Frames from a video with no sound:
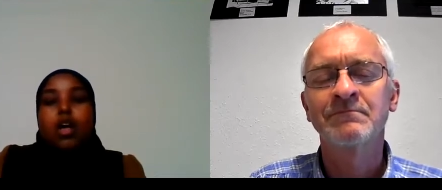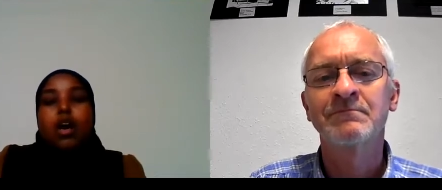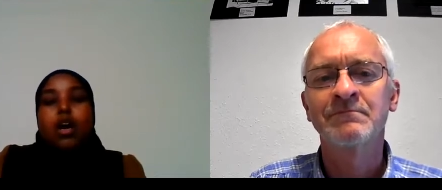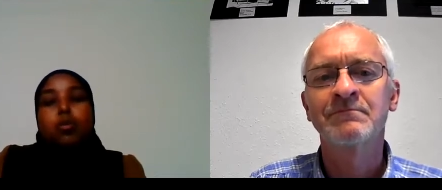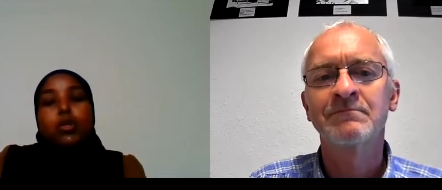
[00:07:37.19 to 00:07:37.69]

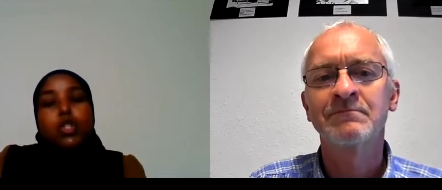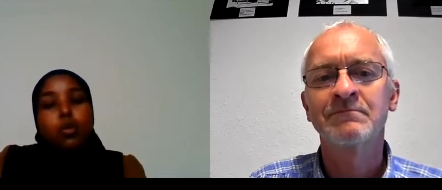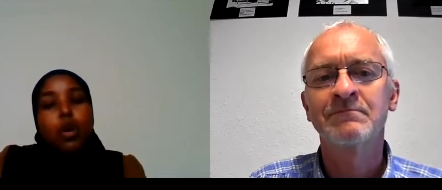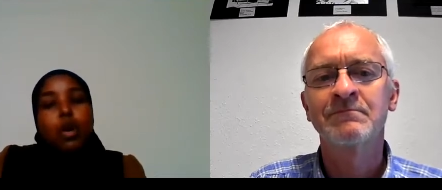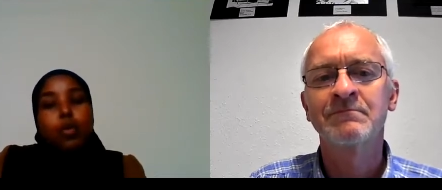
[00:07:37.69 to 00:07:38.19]
Speaker 1: Uh, which is
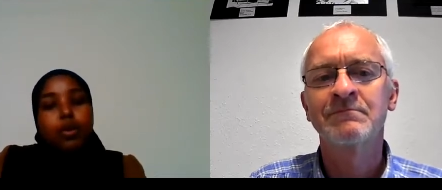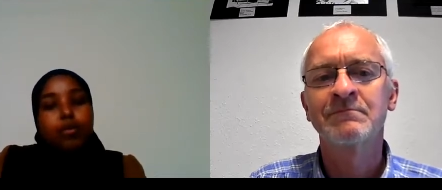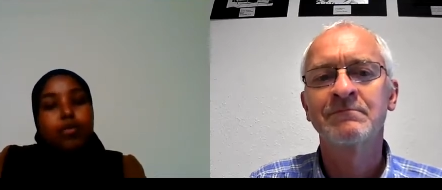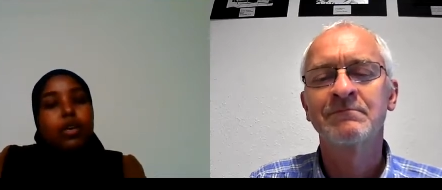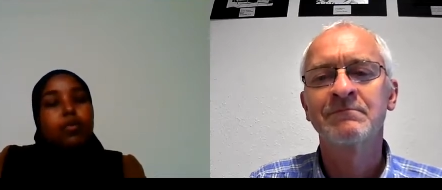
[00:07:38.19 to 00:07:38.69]
why we
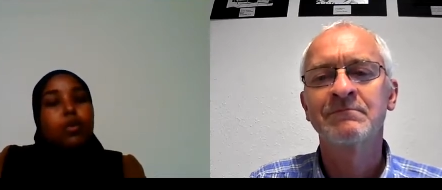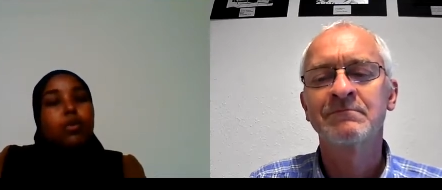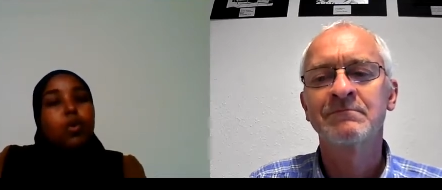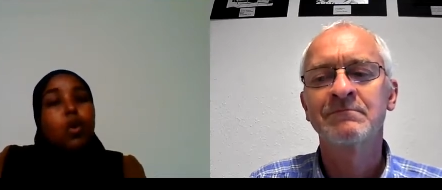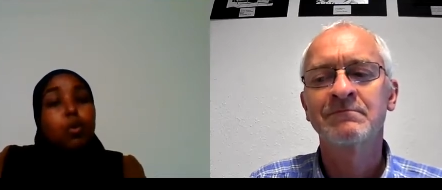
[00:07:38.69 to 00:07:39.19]
favor
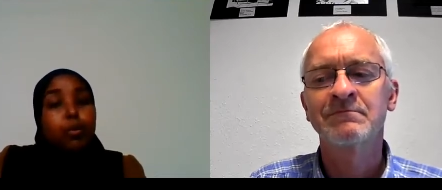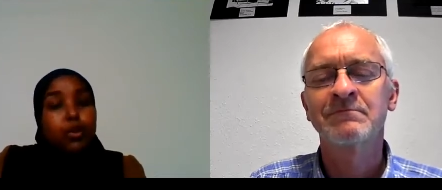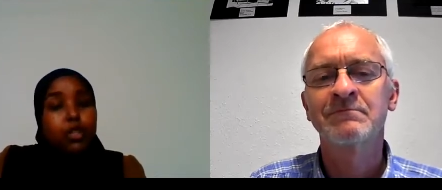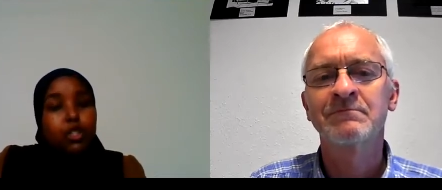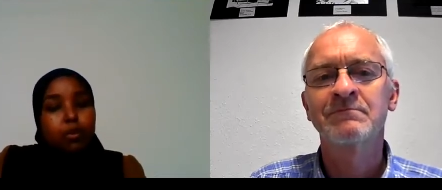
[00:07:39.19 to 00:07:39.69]

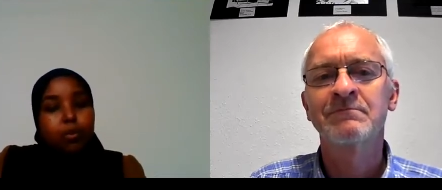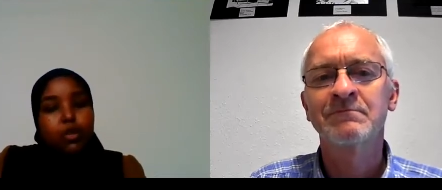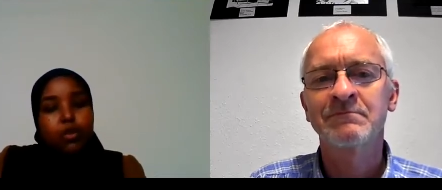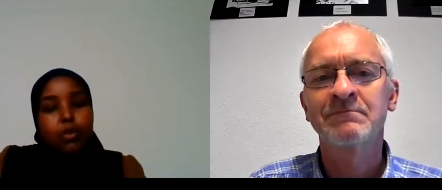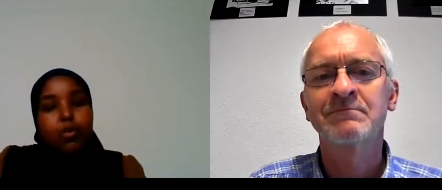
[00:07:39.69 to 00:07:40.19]
co-production
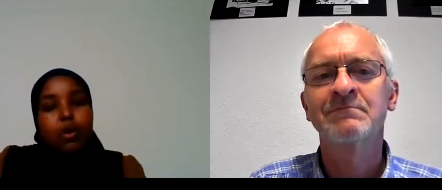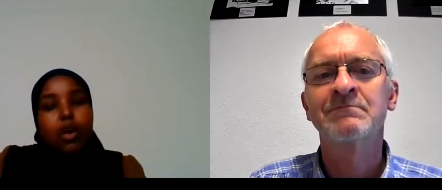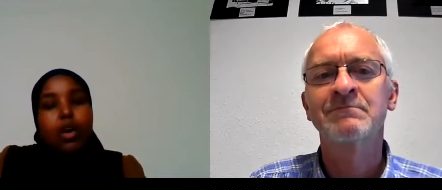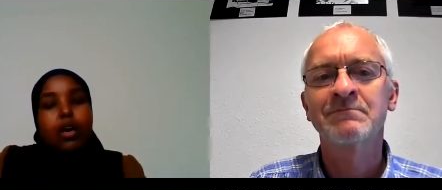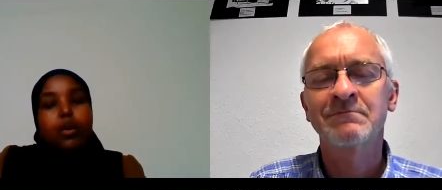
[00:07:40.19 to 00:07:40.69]
model
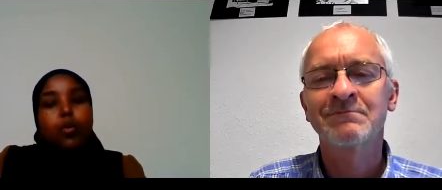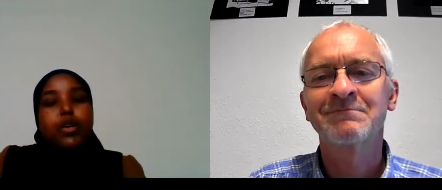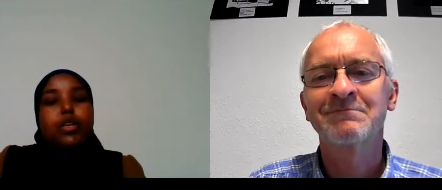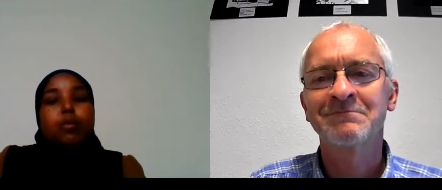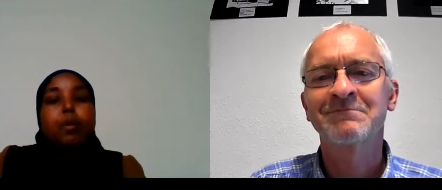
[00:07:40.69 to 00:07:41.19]
and where
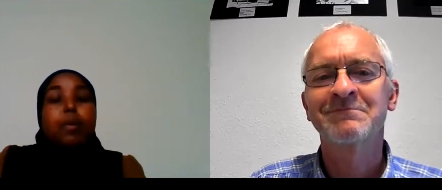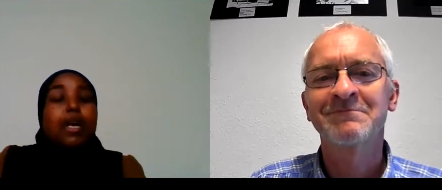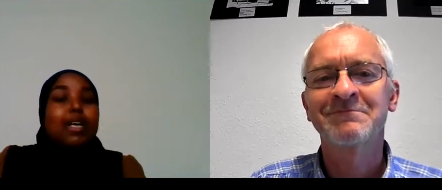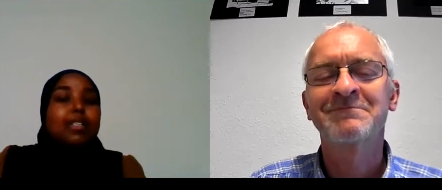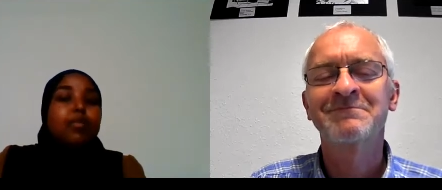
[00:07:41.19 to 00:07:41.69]
young people
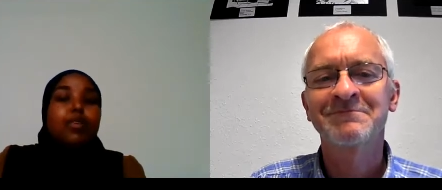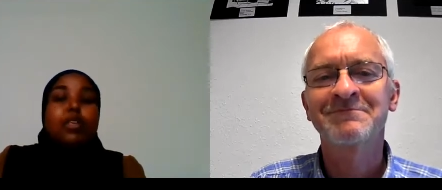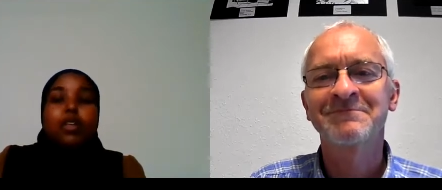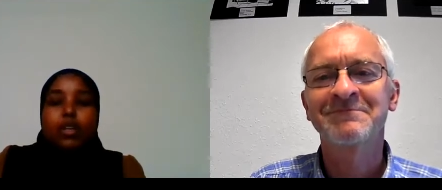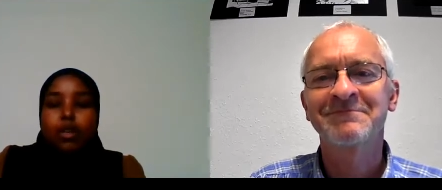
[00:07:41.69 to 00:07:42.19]
are actively
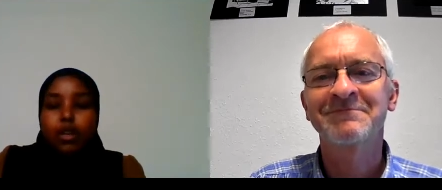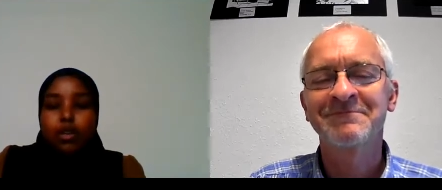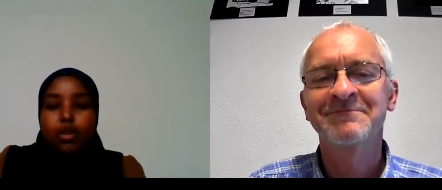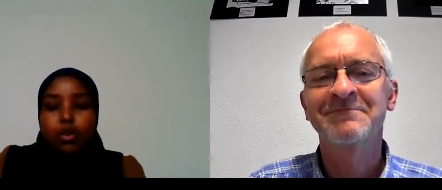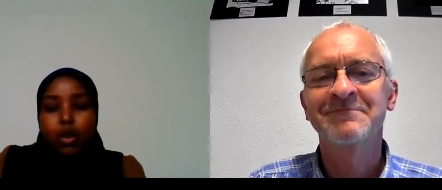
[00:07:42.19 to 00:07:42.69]
in, uh,
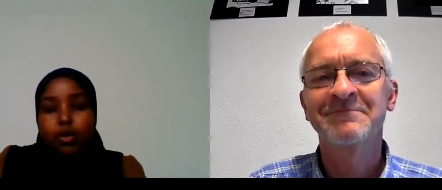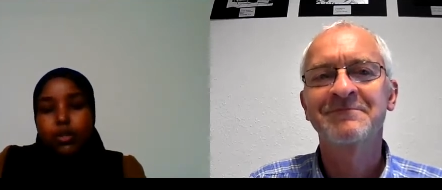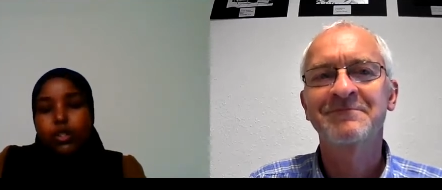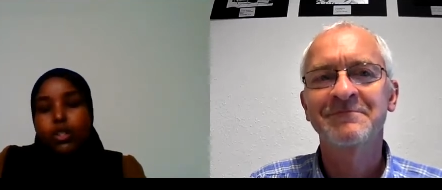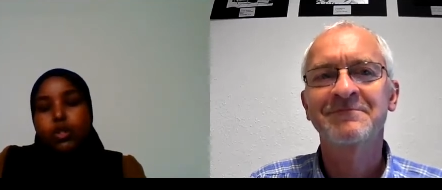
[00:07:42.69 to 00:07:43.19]

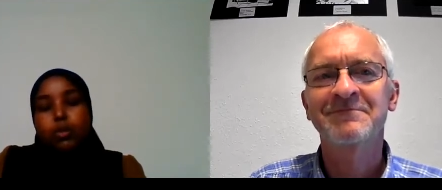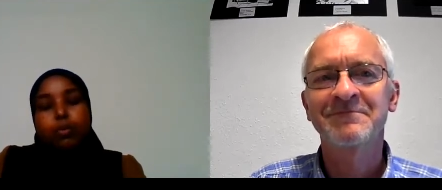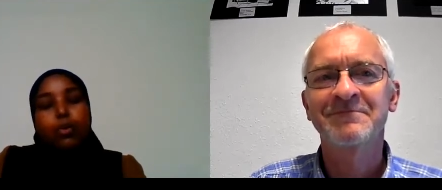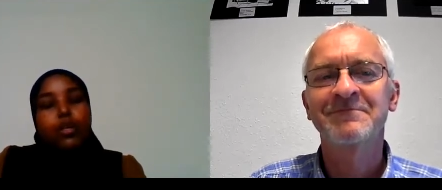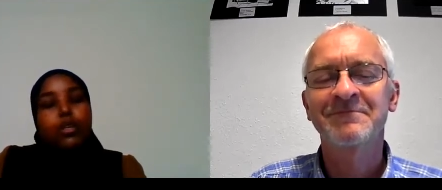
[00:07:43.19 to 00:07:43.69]
encouraged and
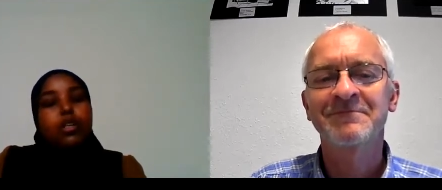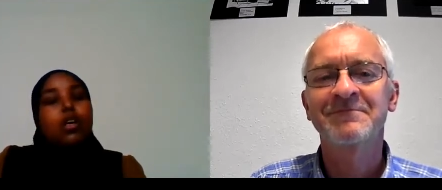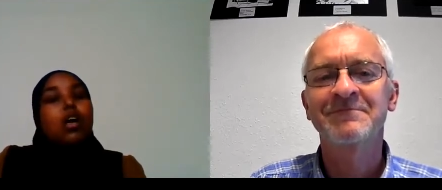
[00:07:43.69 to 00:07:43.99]
supported.